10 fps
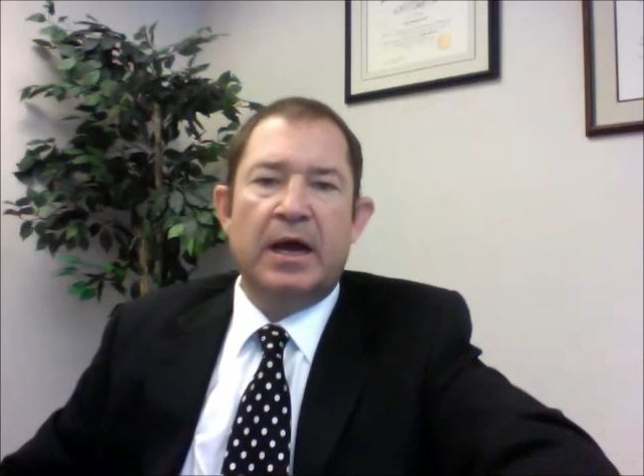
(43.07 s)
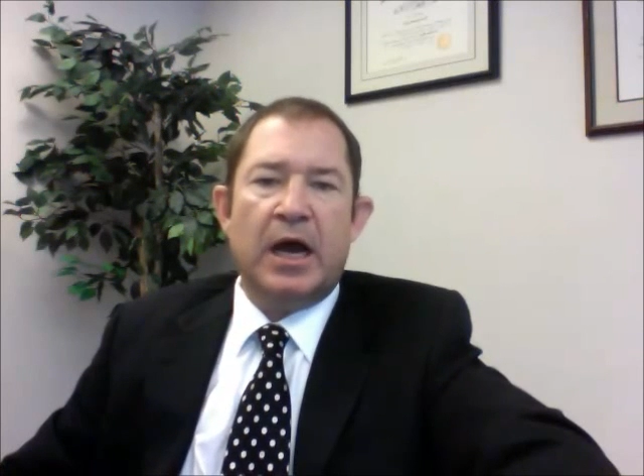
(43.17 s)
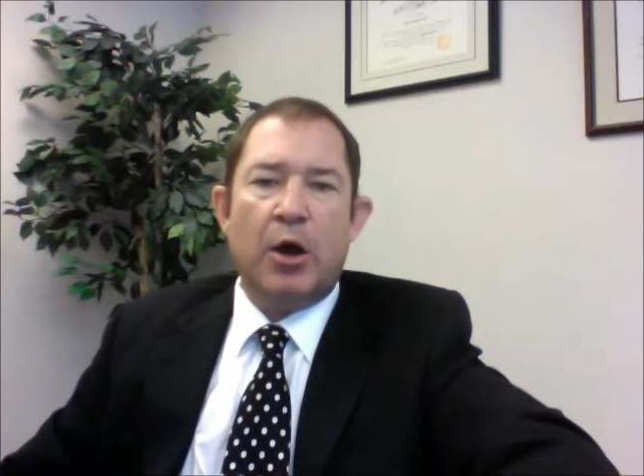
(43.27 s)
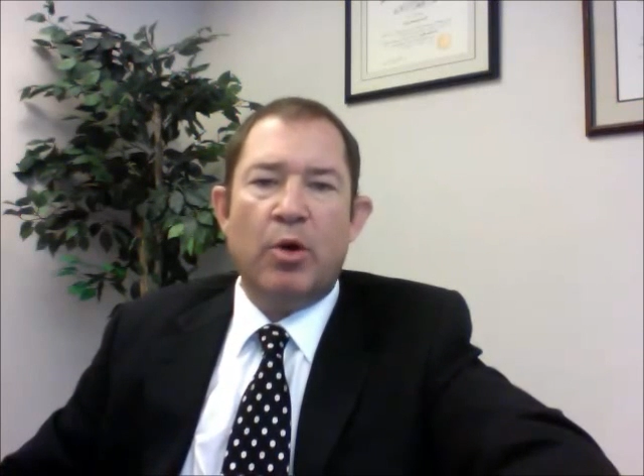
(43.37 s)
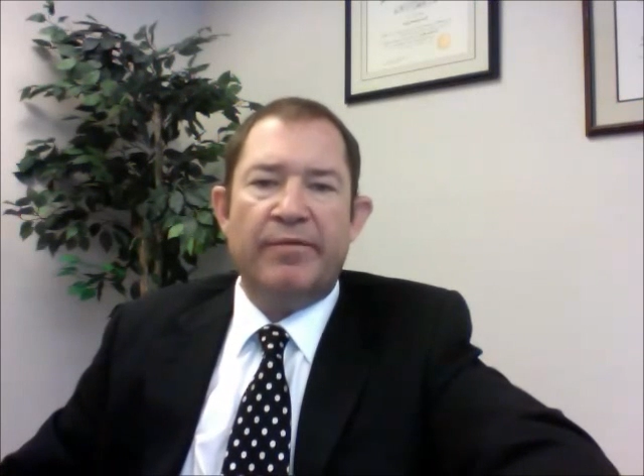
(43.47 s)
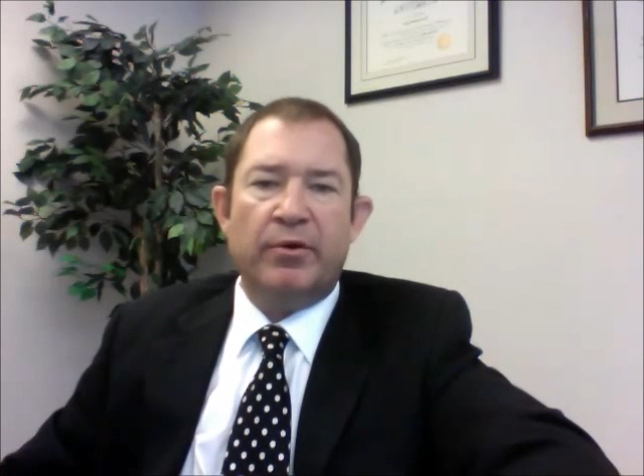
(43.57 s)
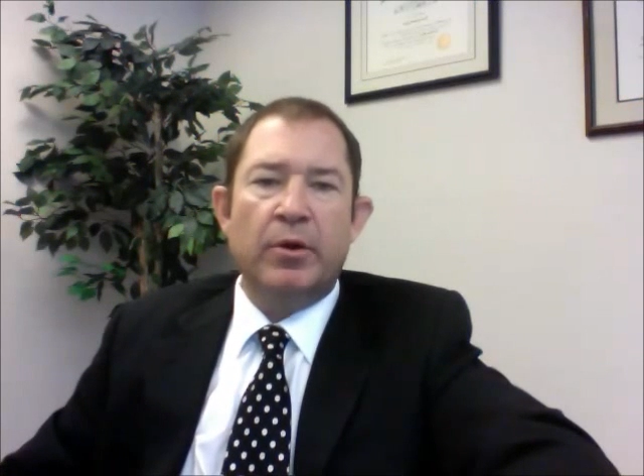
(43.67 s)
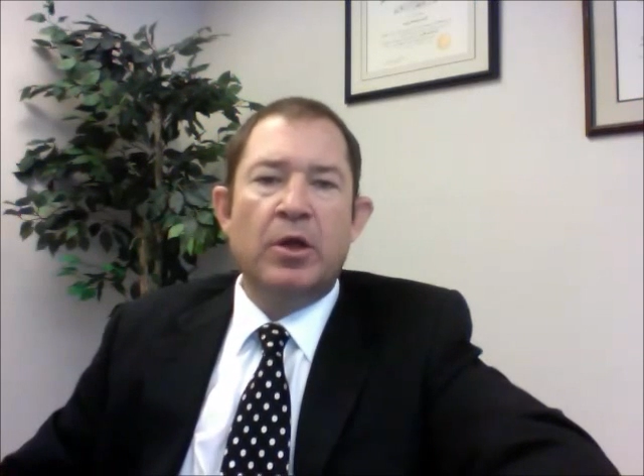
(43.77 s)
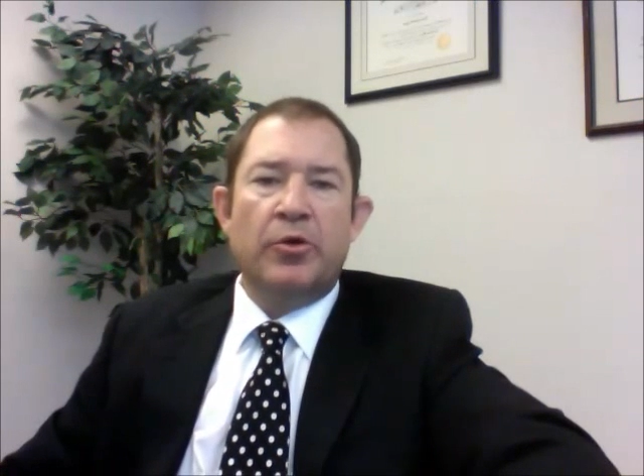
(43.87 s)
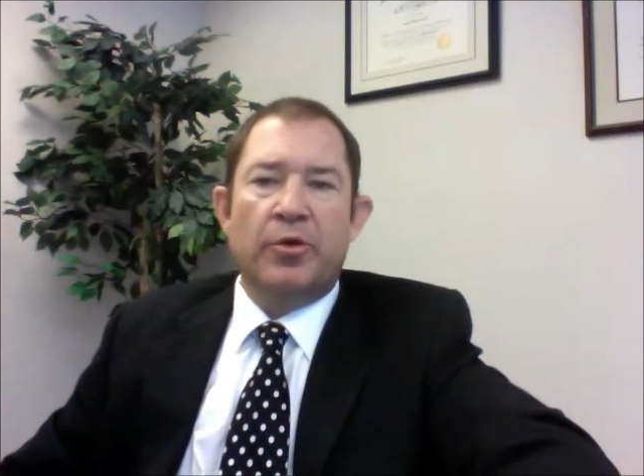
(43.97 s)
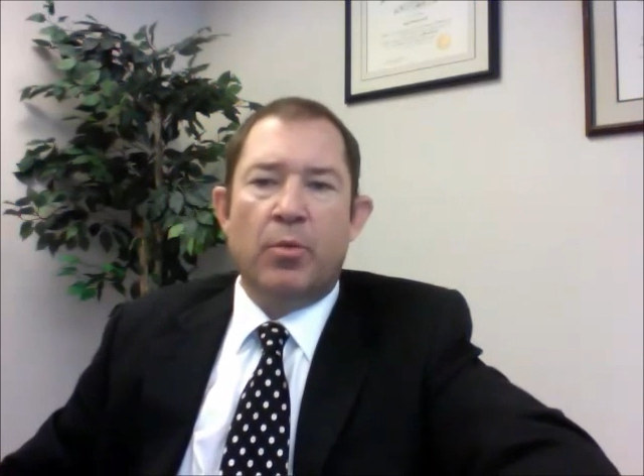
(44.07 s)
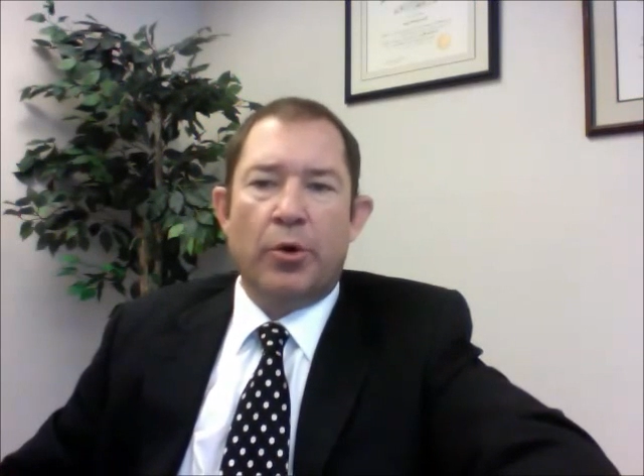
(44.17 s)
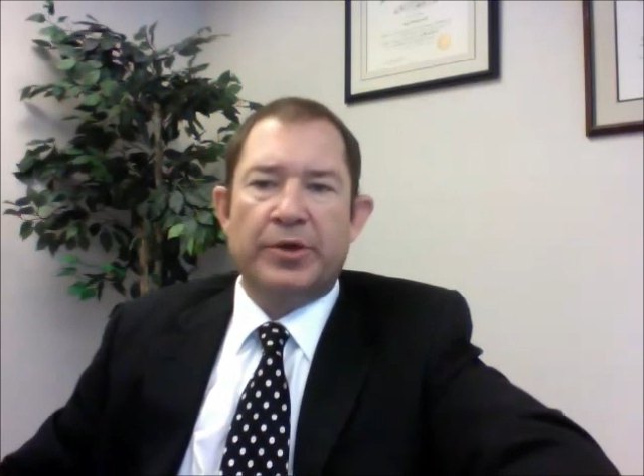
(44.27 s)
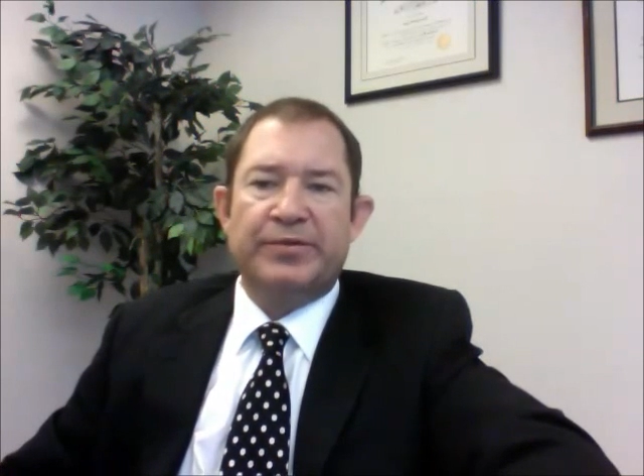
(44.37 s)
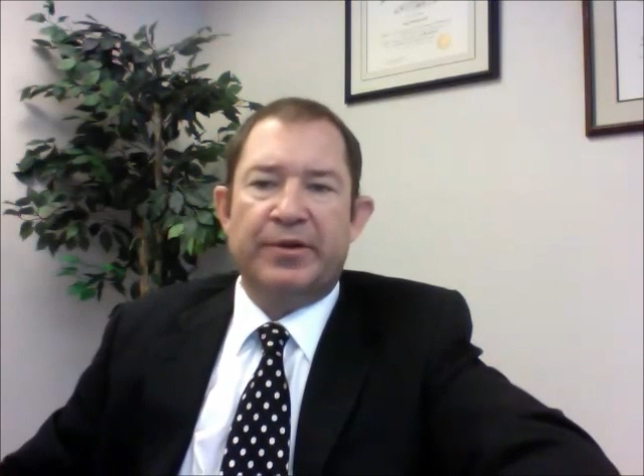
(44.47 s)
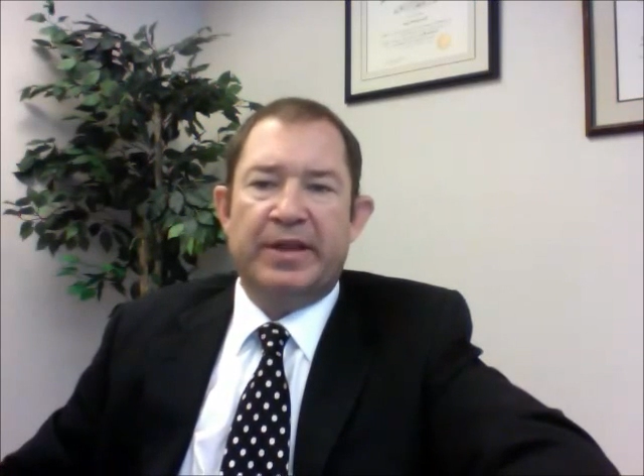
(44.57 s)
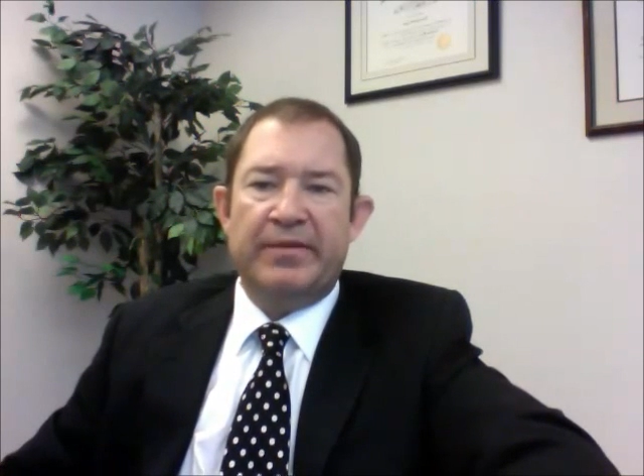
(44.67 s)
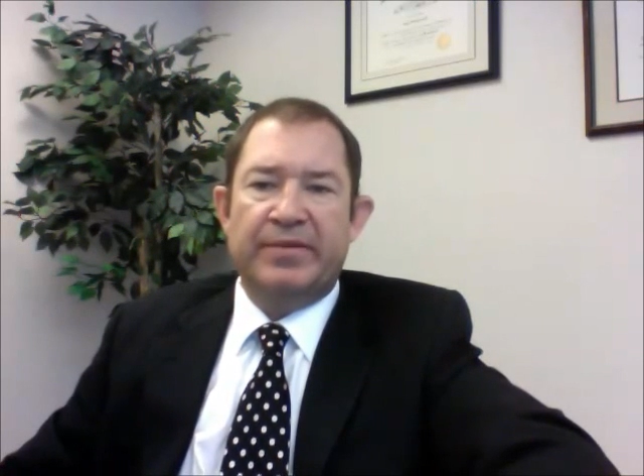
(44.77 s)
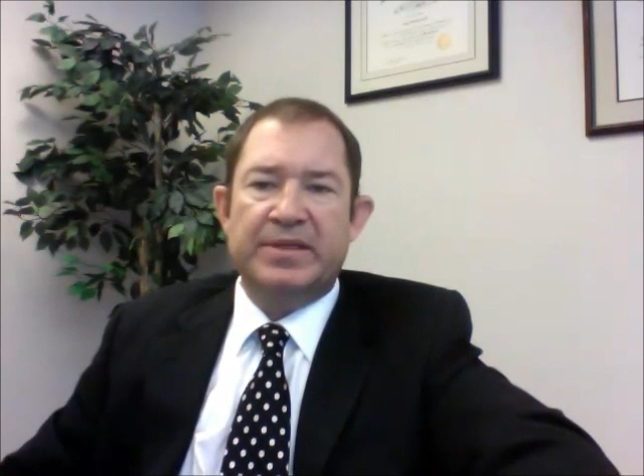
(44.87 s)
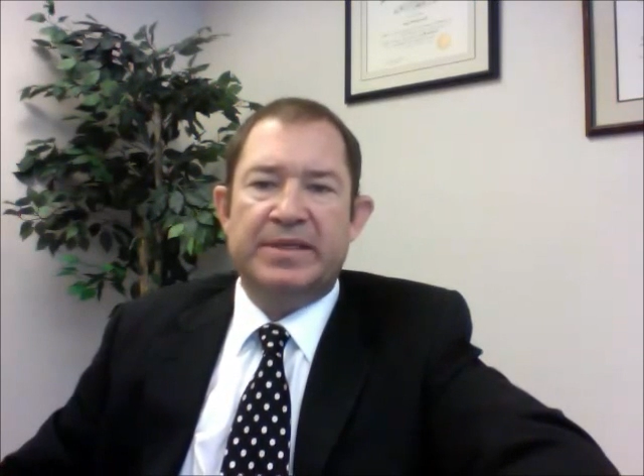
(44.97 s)
However, the Mortgage
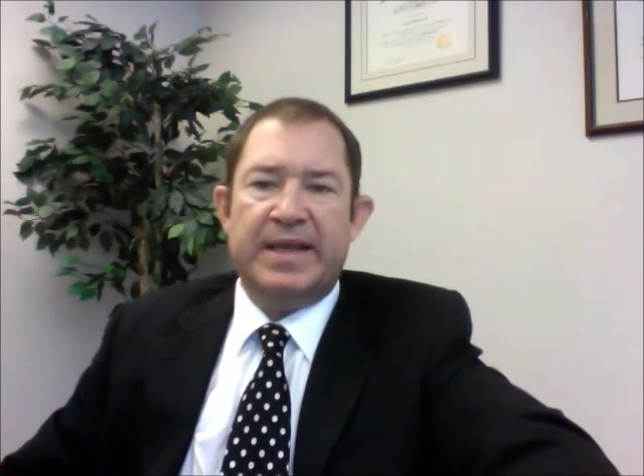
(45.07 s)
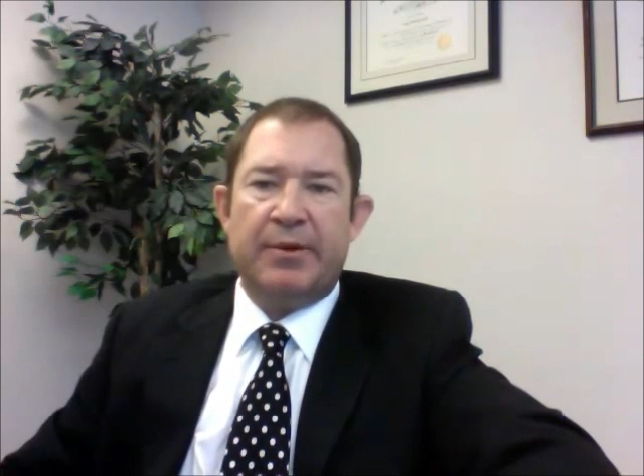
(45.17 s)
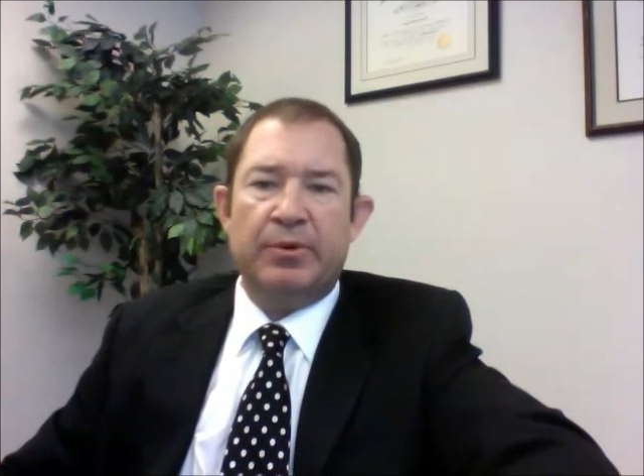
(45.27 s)
Forgiveness Debt